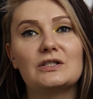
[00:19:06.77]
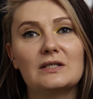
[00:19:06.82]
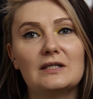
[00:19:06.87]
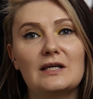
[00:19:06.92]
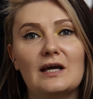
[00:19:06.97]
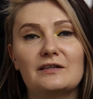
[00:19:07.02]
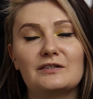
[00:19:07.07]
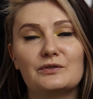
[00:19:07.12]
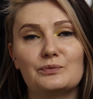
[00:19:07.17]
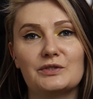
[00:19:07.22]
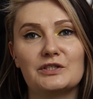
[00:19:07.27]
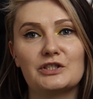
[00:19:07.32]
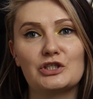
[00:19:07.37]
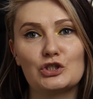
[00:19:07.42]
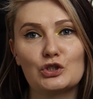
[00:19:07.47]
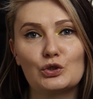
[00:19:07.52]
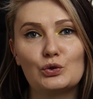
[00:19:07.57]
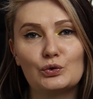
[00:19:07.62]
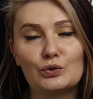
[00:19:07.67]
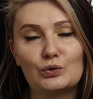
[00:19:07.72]
together with
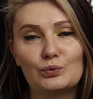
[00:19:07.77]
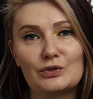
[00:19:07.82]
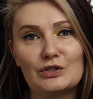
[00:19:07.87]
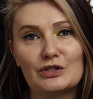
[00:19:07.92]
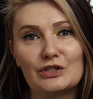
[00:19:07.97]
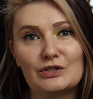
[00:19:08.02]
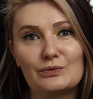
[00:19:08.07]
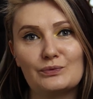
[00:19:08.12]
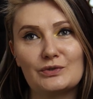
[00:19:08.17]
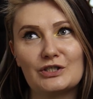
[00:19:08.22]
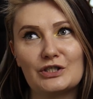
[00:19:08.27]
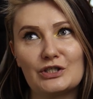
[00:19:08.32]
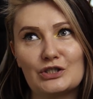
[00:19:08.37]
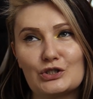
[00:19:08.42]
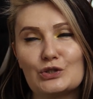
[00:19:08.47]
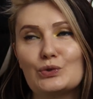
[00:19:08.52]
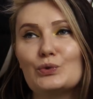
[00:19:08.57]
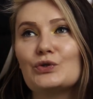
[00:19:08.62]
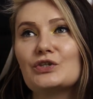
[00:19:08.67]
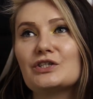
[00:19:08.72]

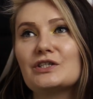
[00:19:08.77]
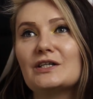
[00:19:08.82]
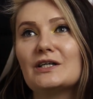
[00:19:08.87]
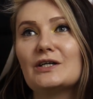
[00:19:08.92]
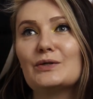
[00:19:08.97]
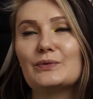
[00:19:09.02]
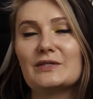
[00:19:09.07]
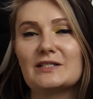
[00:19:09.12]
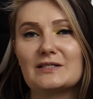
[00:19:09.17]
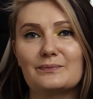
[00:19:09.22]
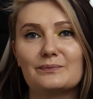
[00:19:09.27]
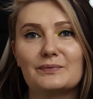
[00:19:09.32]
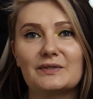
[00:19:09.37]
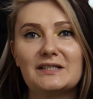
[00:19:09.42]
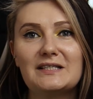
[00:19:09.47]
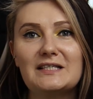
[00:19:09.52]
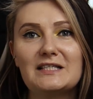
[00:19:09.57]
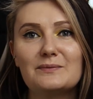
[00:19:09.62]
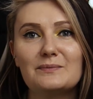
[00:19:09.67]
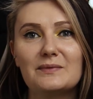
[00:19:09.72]
his daughter, with some
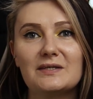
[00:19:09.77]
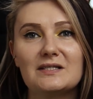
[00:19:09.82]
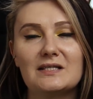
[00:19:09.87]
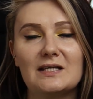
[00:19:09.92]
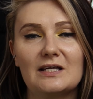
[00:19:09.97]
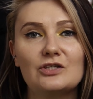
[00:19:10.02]
policemen,